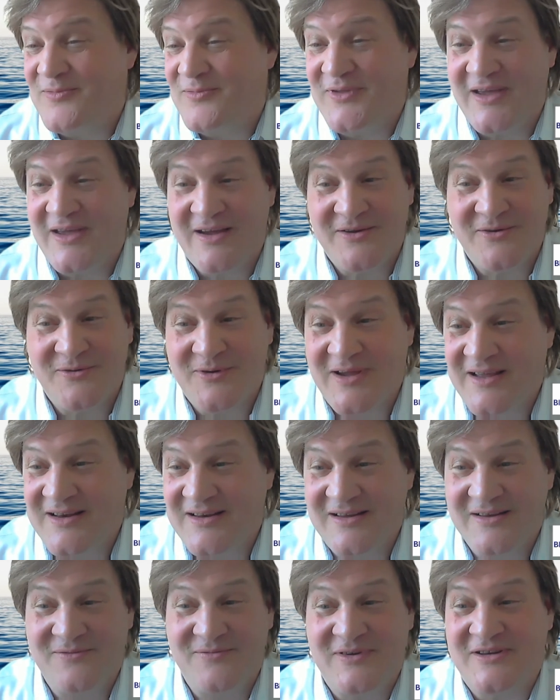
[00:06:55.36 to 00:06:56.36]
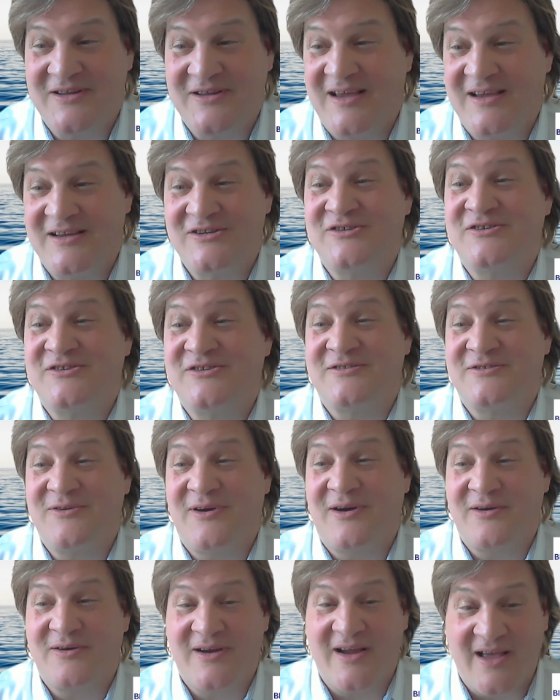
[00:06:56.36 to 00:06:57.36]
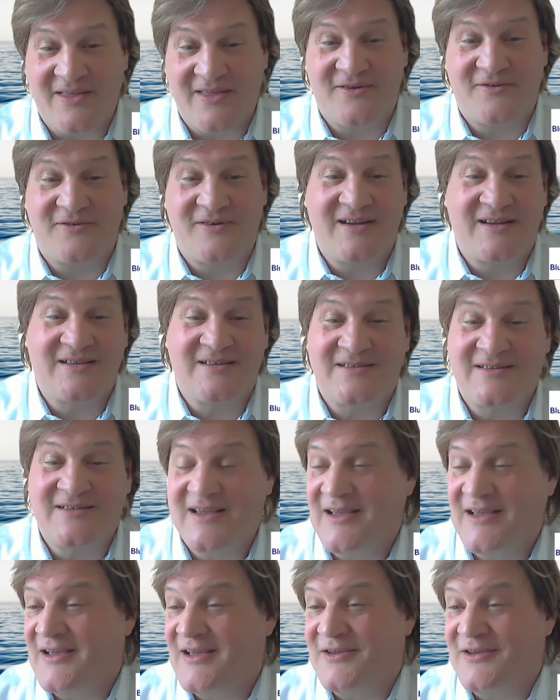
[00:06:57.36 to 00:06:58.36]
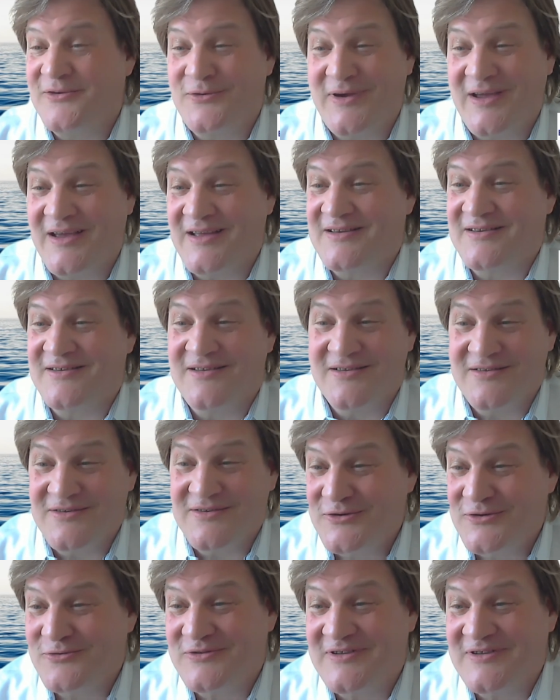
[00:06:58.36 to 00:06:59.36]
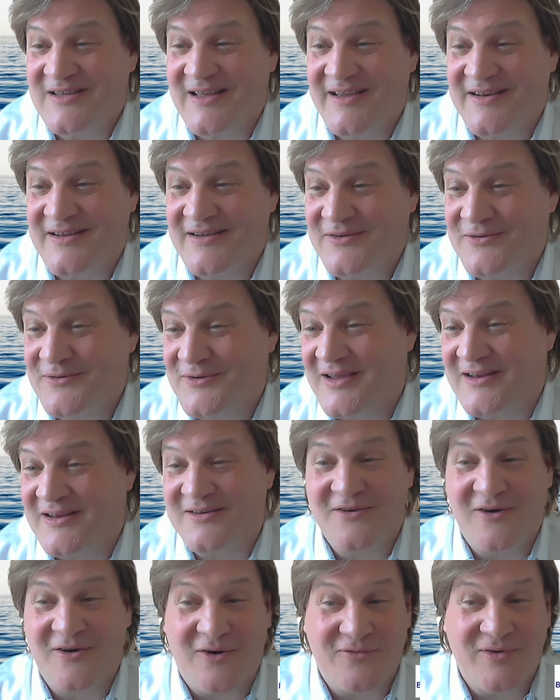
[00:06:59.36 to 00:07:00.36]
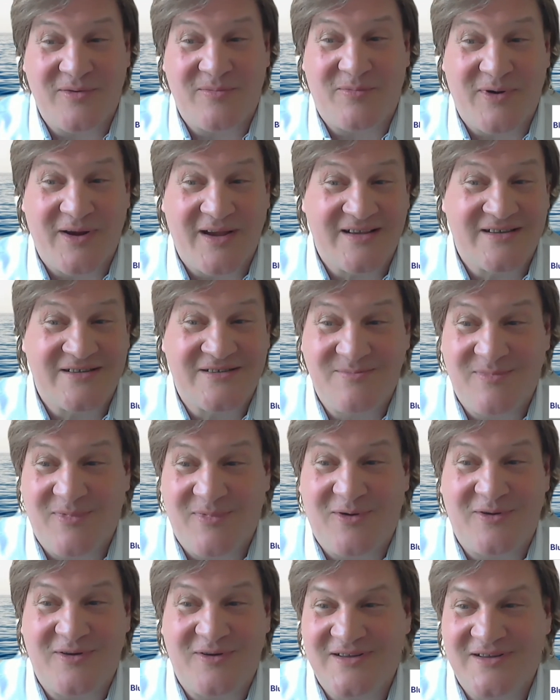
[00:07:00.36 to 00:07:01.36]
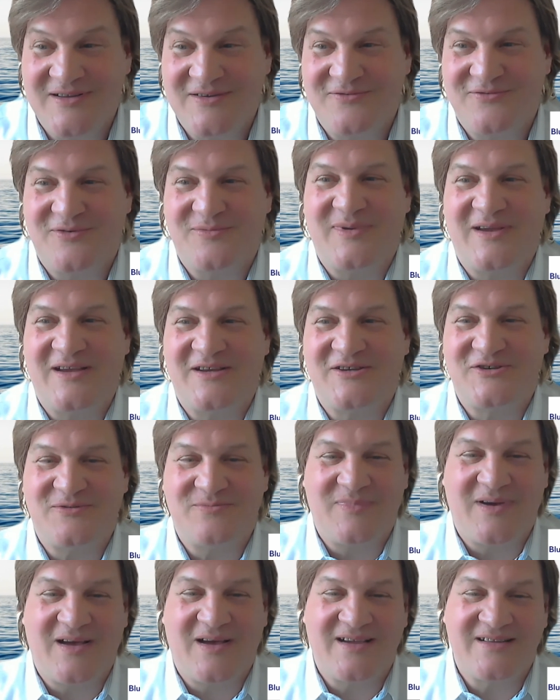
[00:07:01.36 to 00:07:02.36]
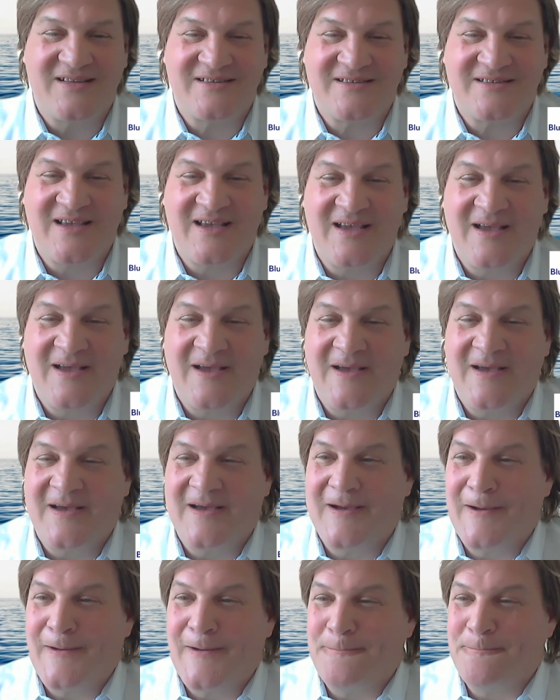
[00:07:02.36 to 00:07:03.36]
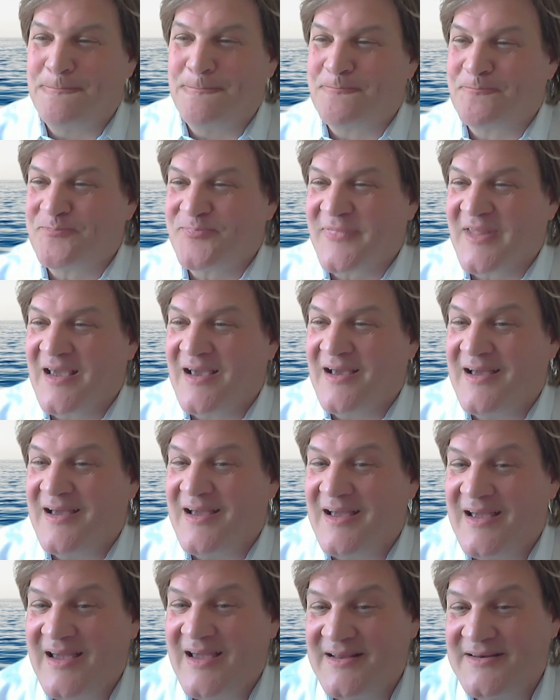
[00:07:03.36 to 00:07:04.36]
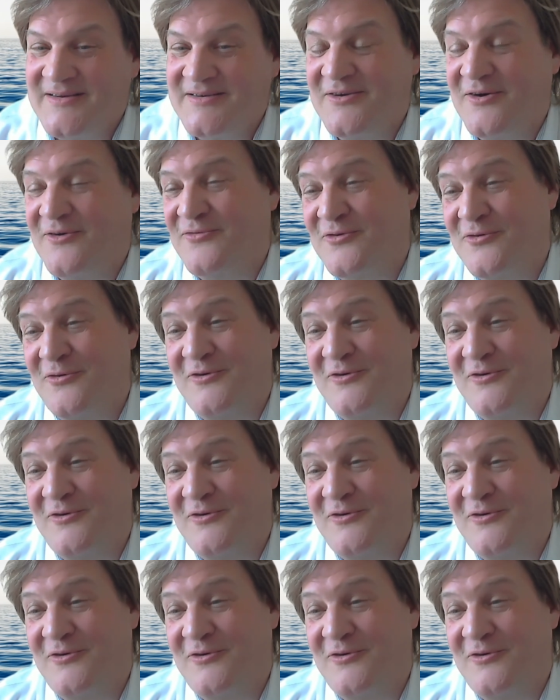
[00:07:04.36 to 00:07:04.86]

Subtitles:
There you get invitations to our gatherings, you get a newsletter, you get coffee breaks, small information bites. And of